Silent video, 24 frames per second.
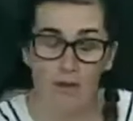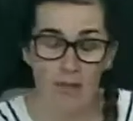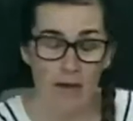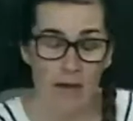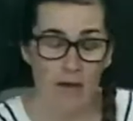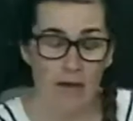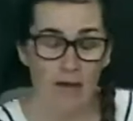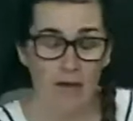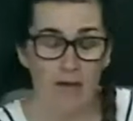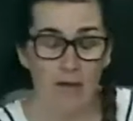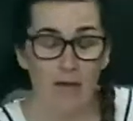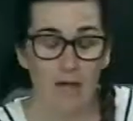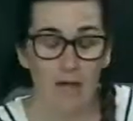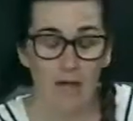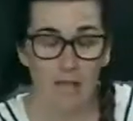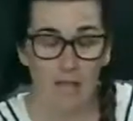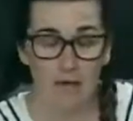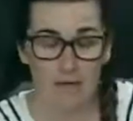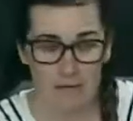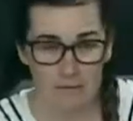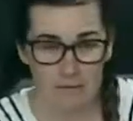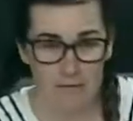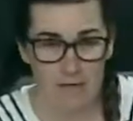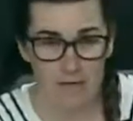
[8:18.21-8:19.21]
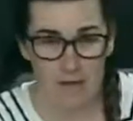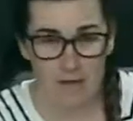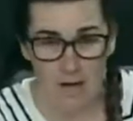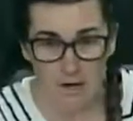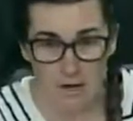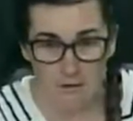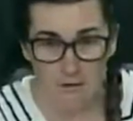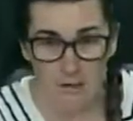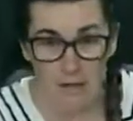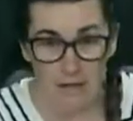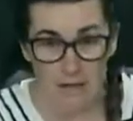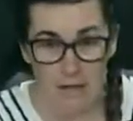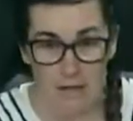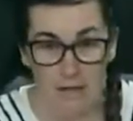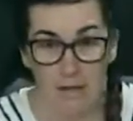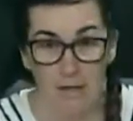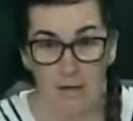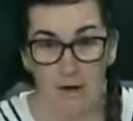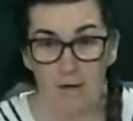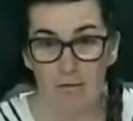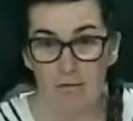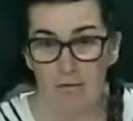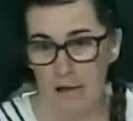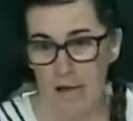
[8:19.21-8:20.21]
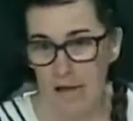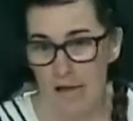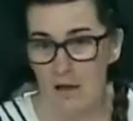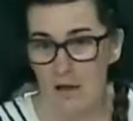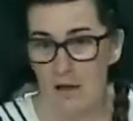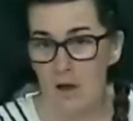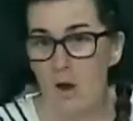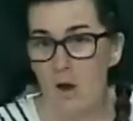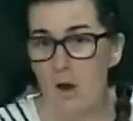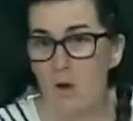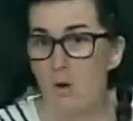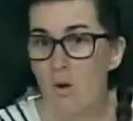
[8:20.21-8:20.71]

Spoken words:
that there's a mitochondria in there, right?